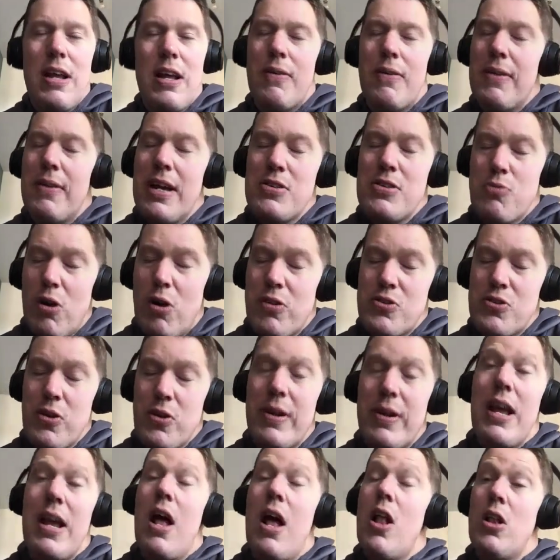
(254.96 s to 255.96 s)
no, that's wrong,
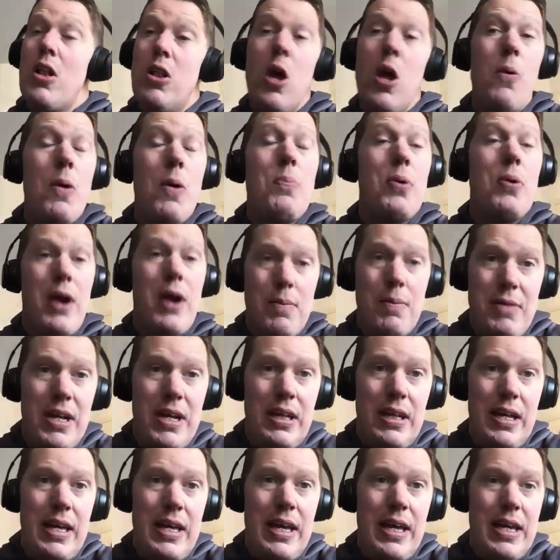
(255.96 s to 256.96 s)
sorry, lower
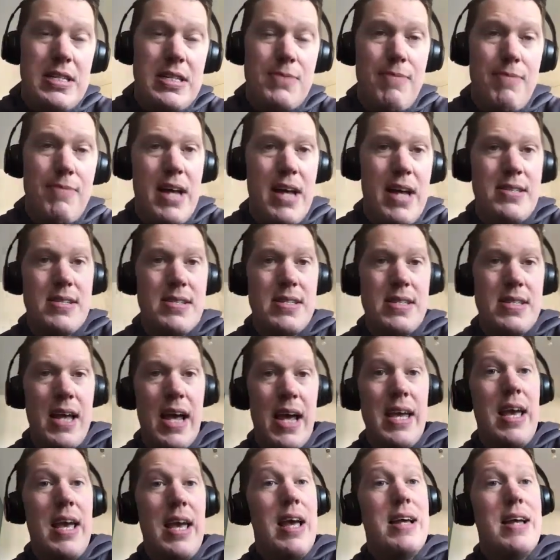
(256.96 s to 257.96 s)
Premier League, it's fair to
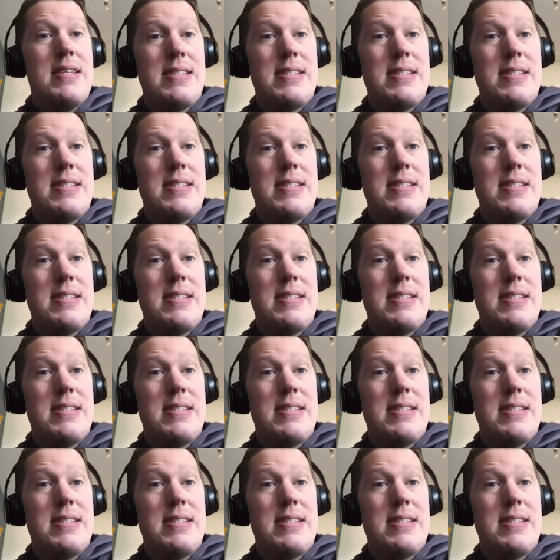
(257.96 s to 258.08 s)
say.